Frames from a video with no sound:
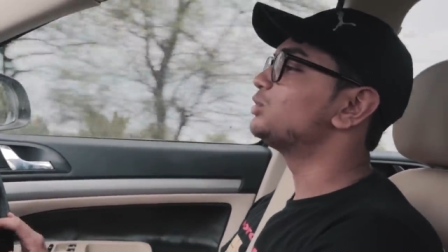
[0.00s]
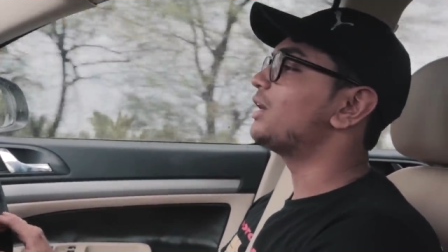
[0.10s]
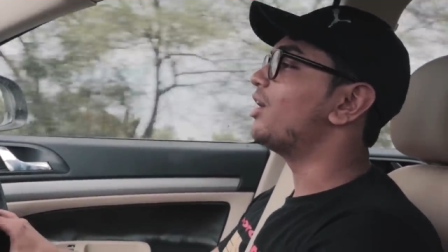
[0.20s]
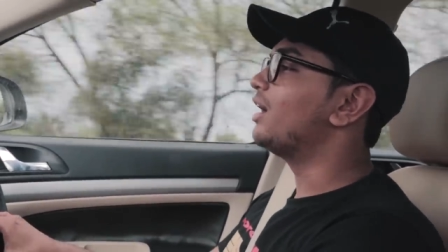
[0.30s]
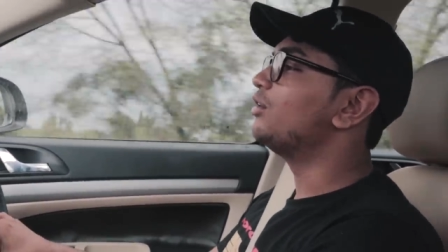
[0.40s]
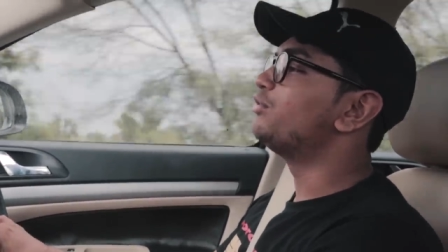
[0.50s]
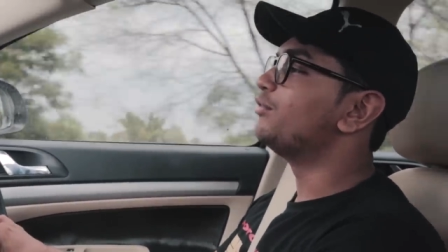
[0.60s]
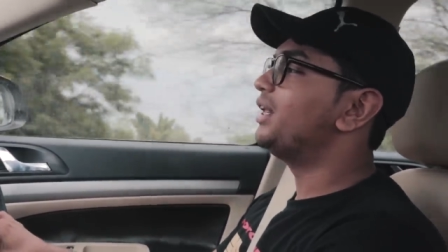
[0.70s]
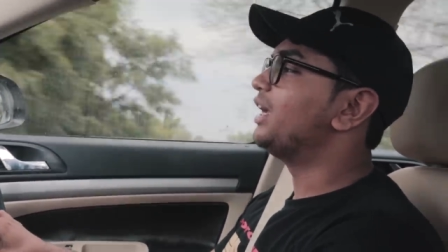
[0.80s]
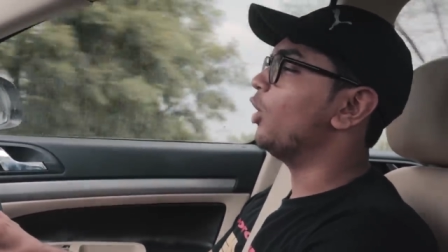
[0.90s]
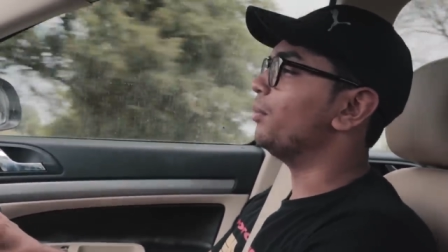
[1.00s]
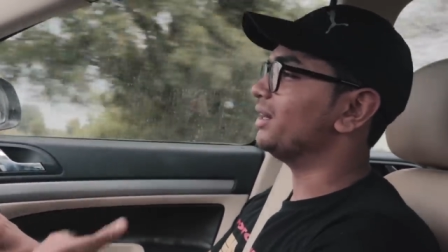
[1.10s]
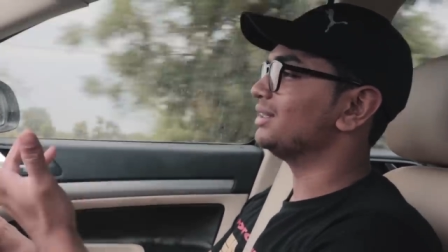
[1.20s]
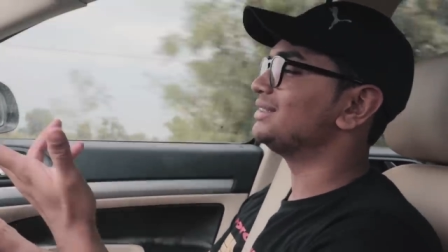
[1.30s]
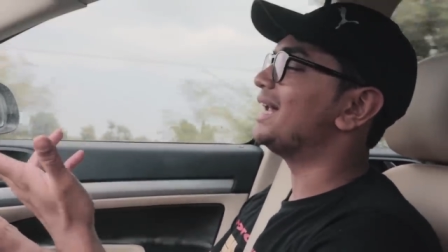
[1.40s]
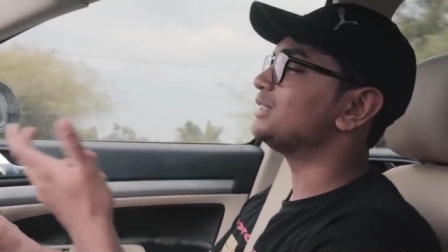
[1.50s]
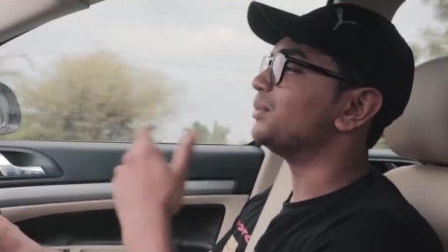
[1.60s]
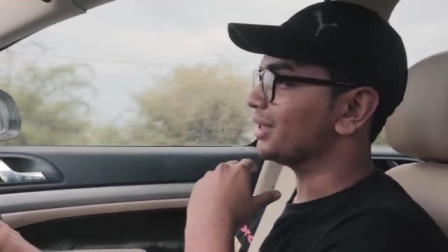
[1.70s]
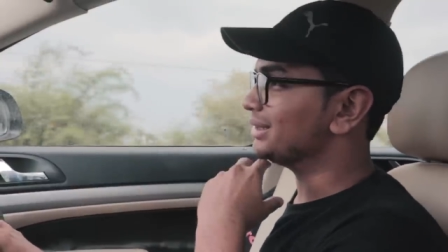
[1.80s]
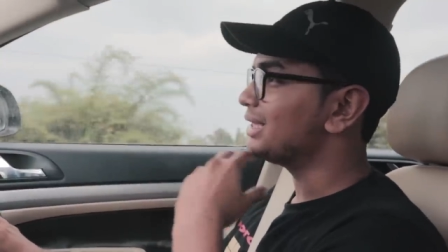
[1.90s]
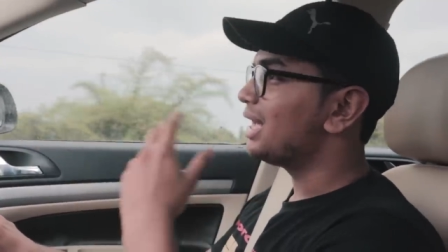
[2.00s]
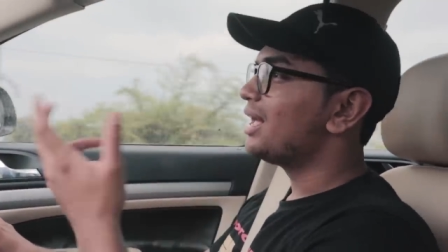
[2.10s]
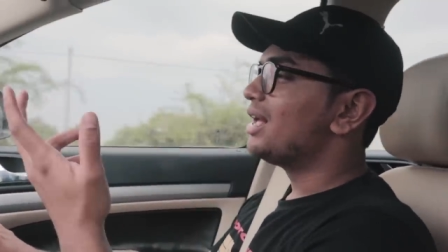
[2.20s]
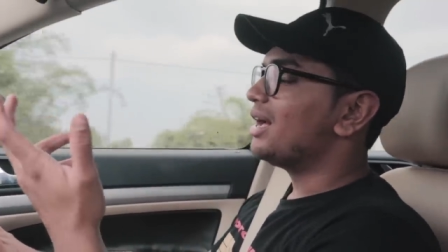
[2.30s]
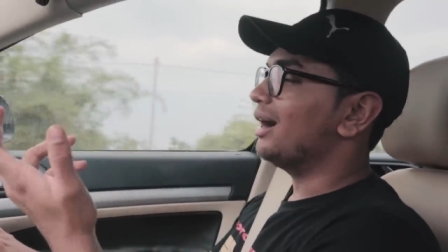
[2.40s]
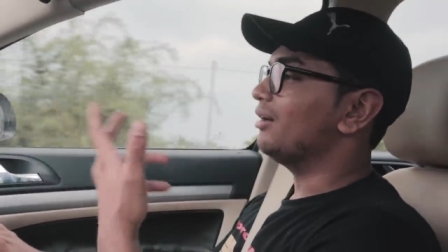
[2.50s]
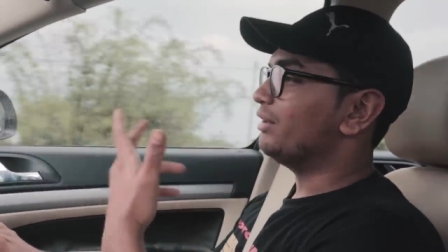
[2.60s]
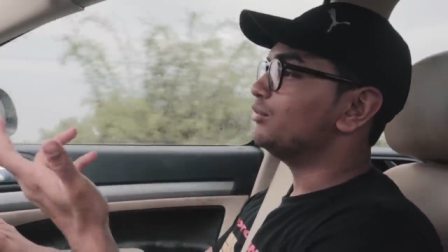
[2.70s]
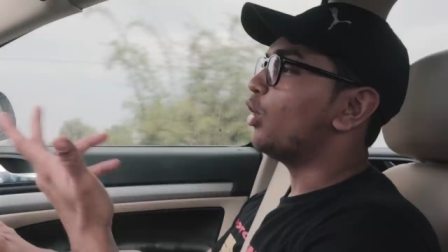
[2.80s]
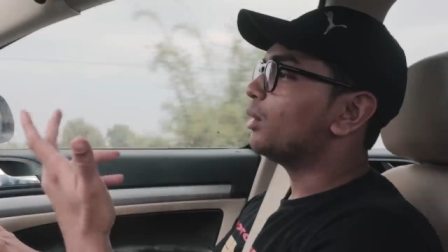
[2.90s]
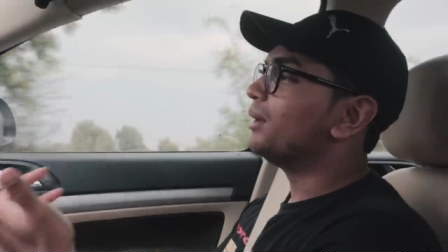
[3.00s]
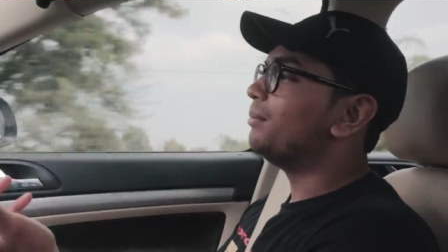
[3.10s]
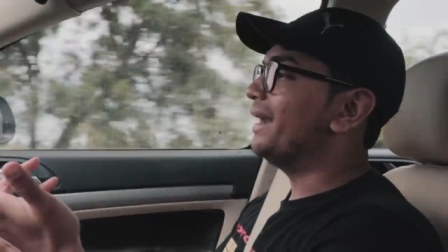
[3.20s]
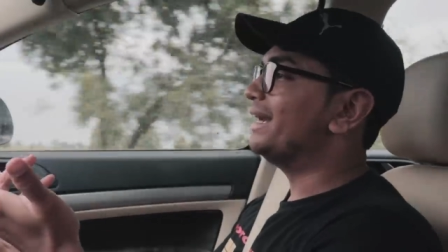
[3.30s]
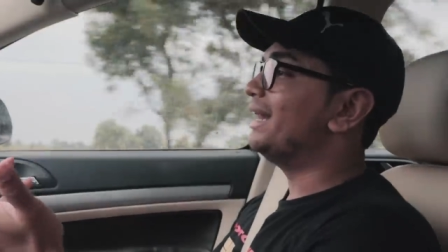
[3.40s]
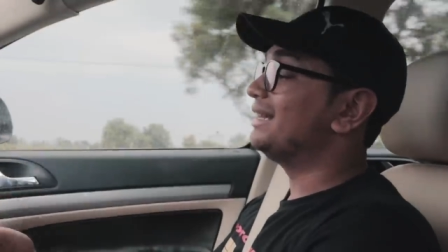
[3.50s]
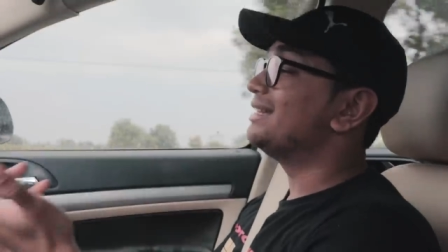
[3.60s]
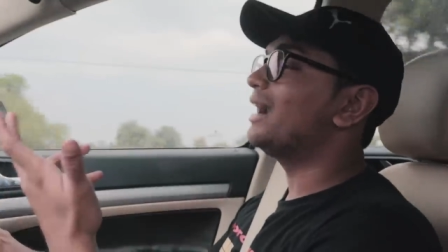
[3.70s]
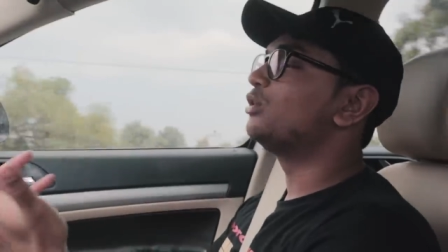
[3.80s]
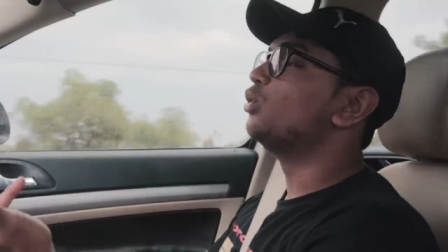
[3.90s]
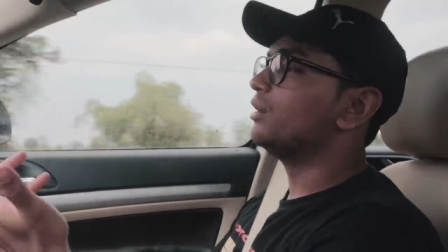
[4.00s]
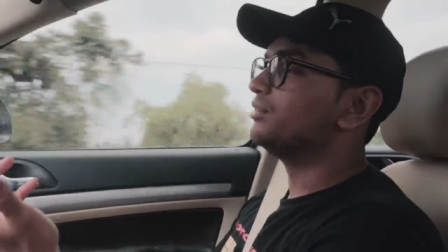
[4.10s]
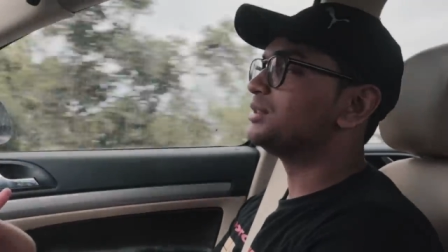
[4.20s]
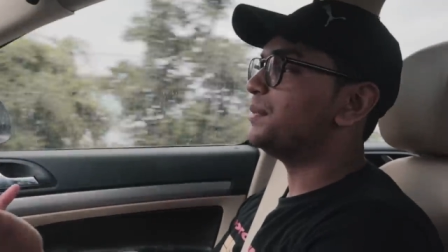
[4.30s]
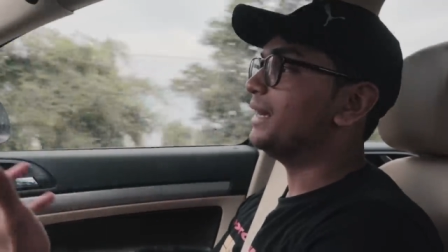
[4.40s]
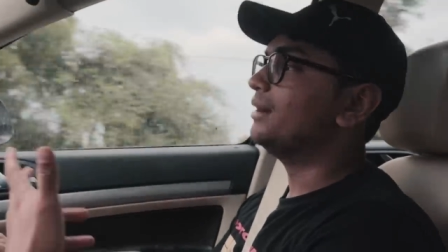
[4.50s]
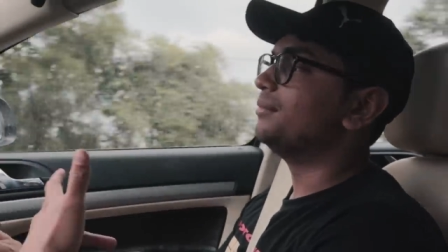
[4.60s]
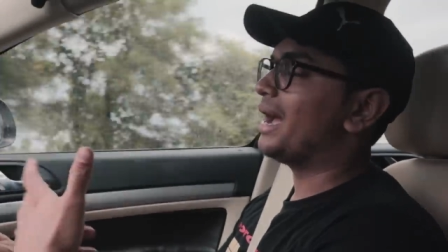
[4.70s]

seven hundred fifty kilometers. That's because uh, we've not been maintaining that good of a speed,